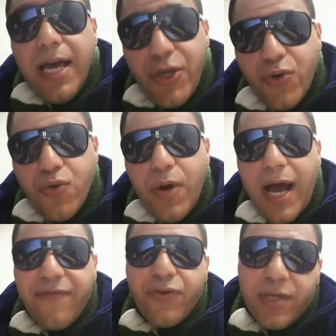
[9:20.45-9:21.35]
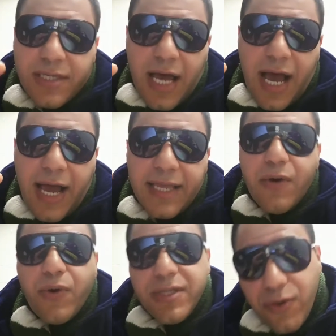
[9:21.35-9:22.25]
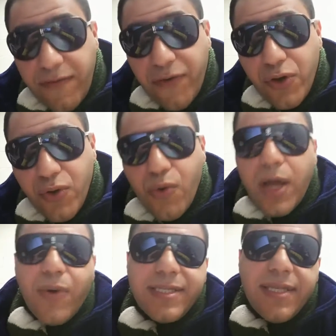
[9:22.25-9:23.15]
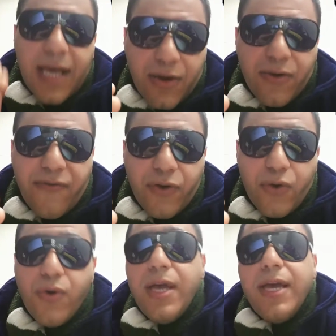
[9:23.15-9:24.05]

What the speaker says: You have to decide what's good for you and what's not good for you.